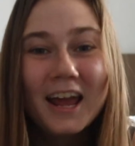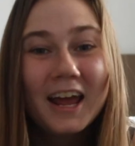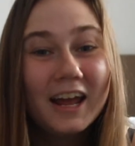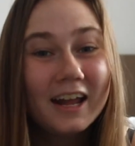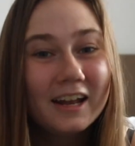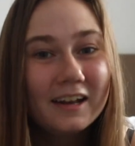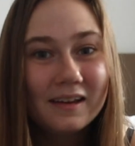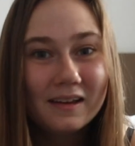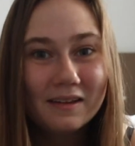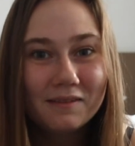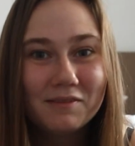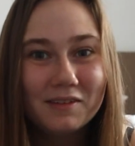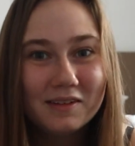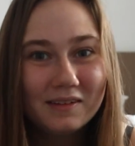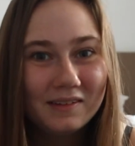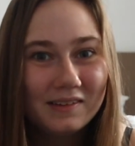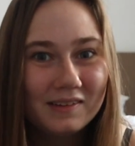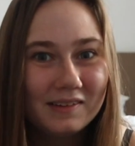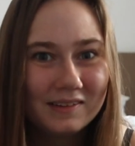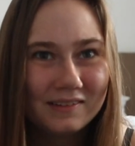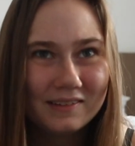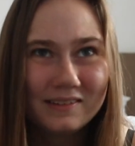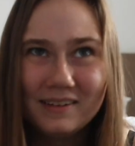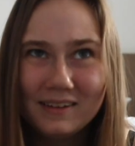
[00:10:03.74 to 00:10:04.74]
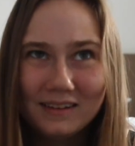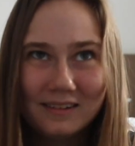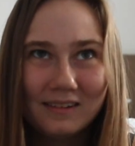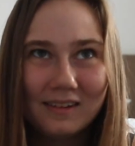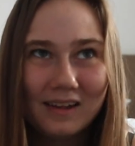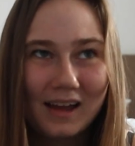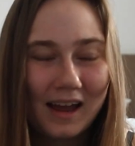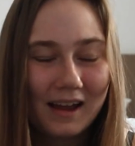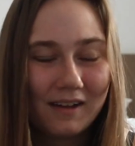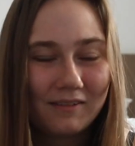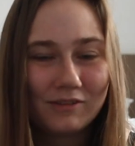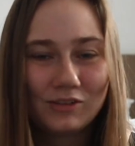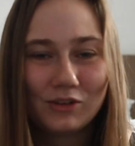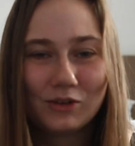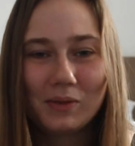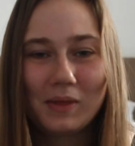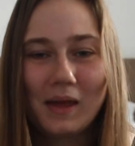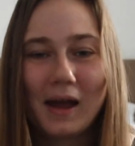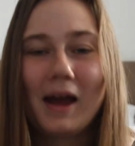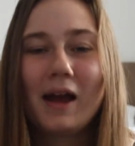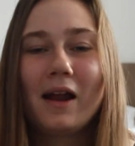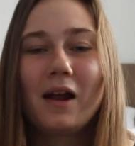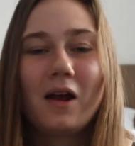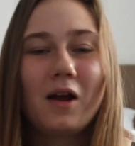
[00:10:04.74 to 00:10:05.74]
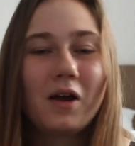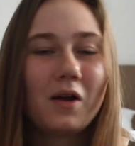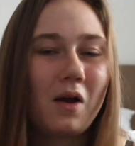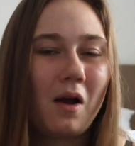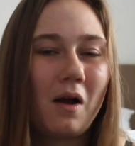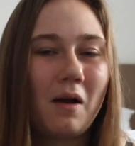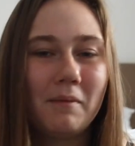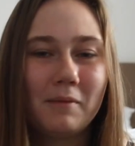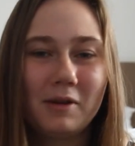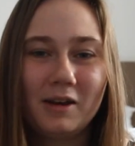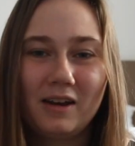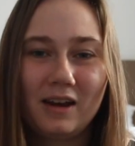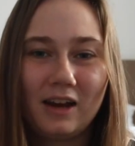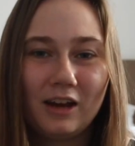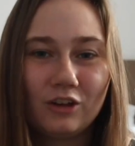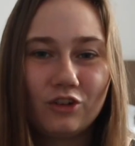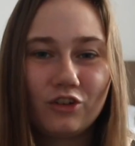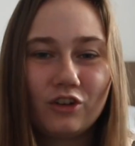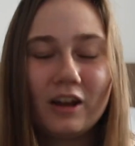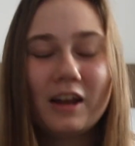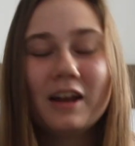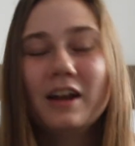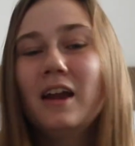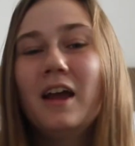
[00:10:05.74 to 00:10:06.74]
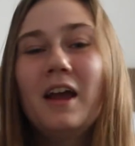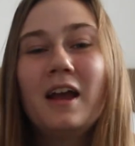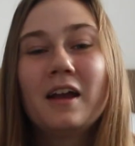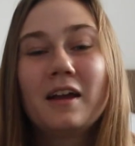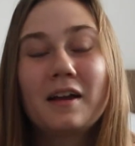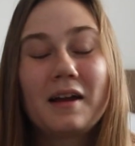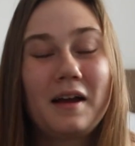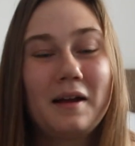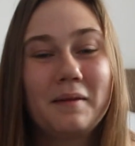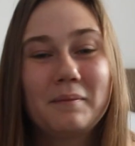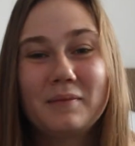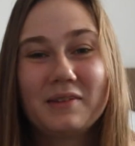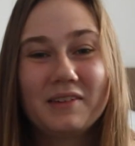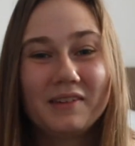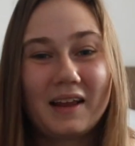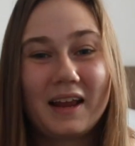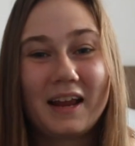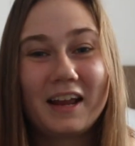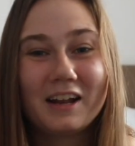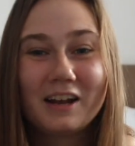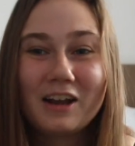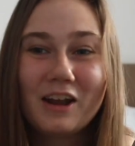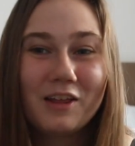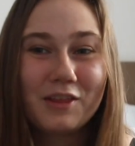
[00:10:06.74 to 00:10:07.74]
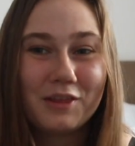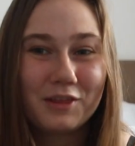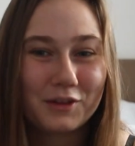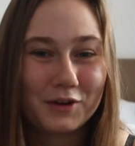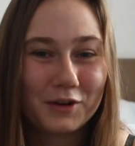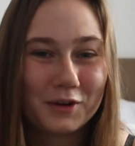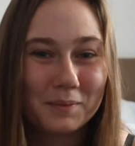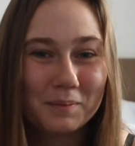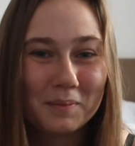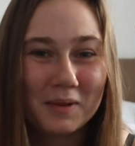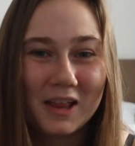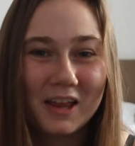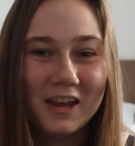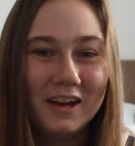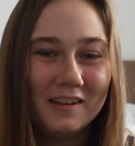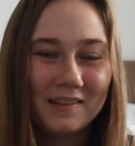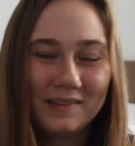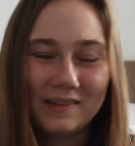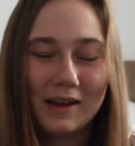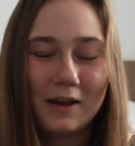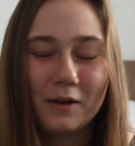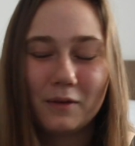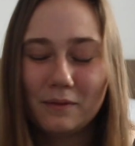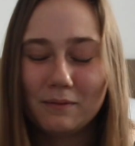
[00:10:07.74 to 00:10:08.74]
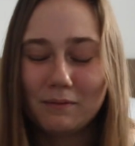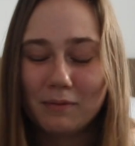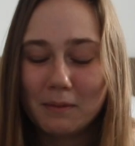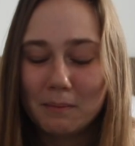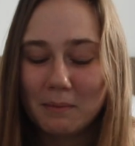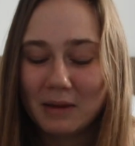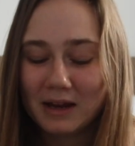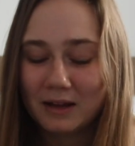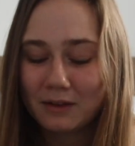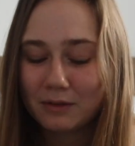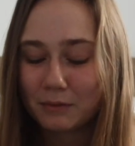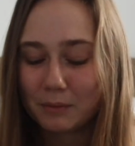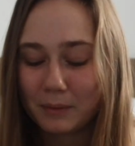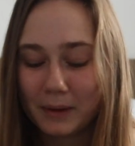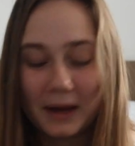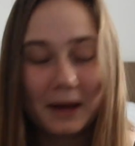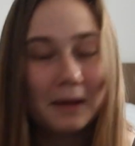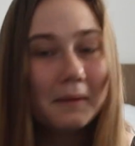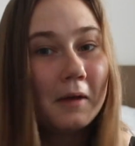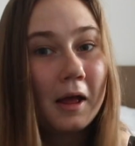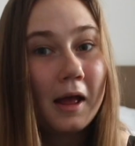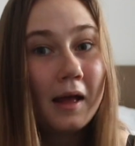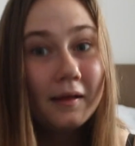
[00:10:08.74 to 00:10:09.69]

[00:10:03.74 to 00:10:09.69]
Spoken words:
and even still after that, accommodation comes in 3rd place out of the big 3.